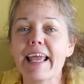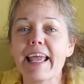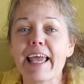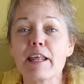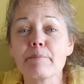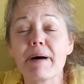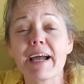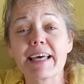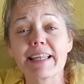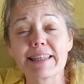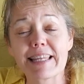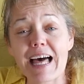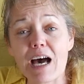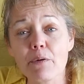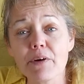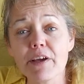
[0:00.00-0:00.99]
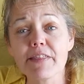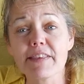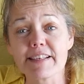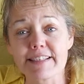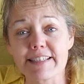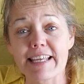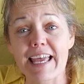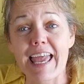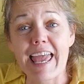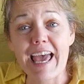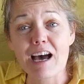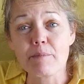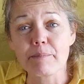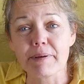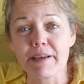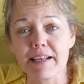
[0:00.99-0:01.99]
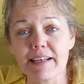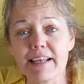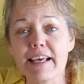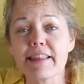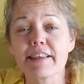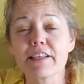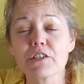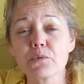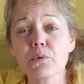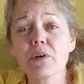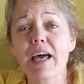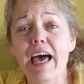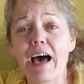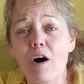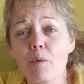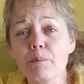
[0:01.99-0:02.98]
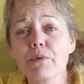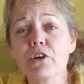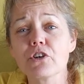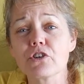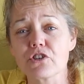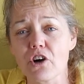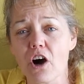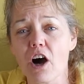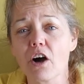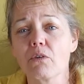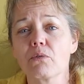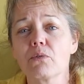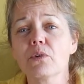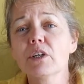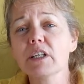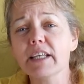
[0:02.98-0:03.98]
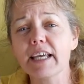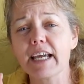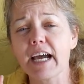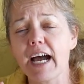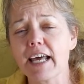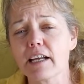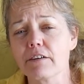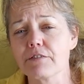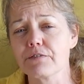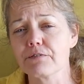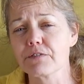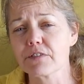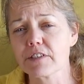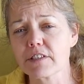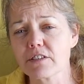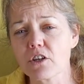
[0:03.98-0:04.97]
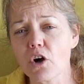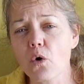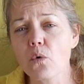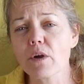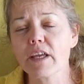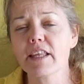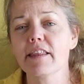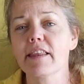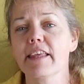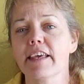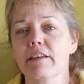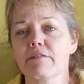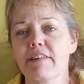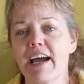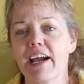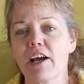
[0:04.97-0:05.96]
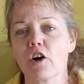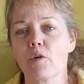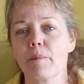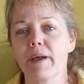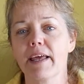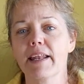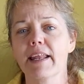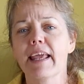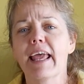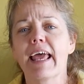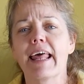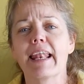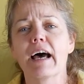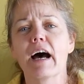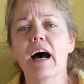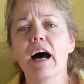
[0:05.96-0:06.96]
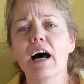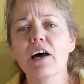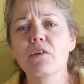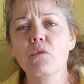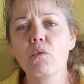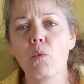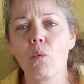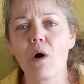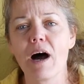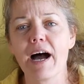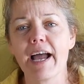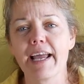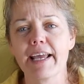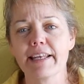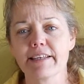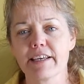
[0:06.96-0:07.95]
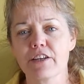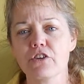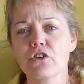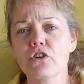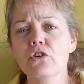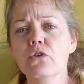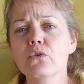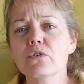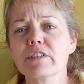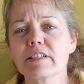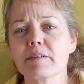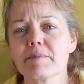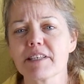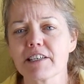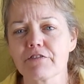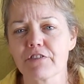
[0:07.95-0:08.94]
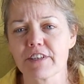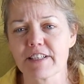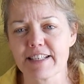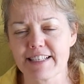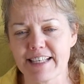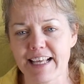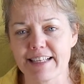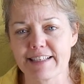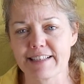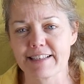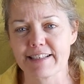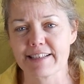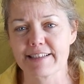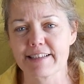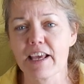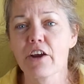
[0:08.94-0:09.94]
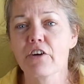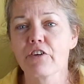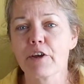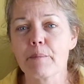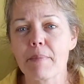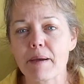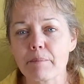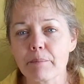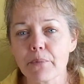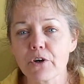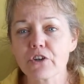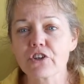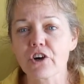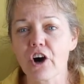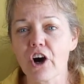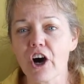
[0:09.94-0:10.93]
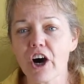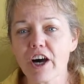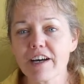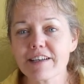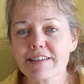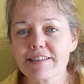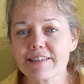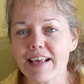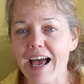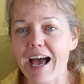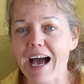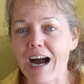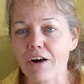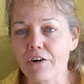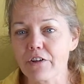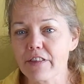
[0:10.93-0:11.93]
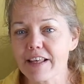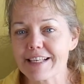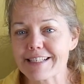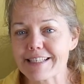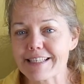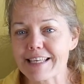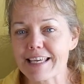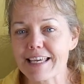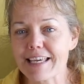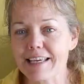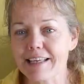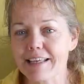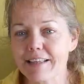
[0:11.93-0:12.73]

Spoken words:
And by allowing this to happen, this will help your dog really kind of soak in the environment and unwind and use some different senses. Remember, dogs, how do they see?